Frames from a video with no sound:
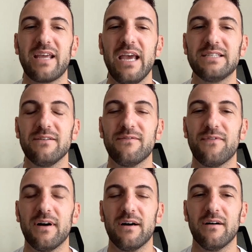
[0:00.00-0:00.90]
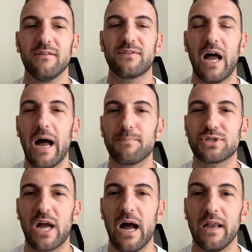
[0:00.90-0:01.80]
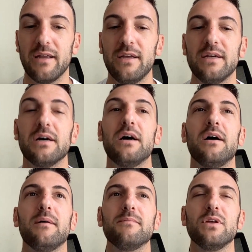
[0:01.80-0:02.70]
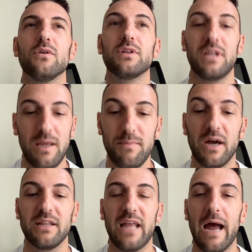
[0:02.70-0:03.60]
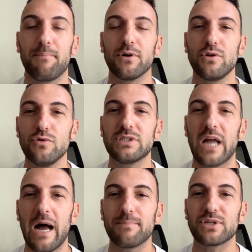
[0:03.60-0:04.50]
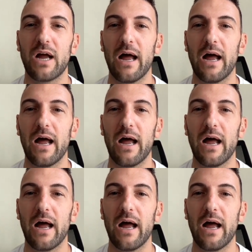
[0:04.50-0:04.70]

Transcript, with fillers: In the case of, of Top Shot, um, you know, the team behind Dapper used Top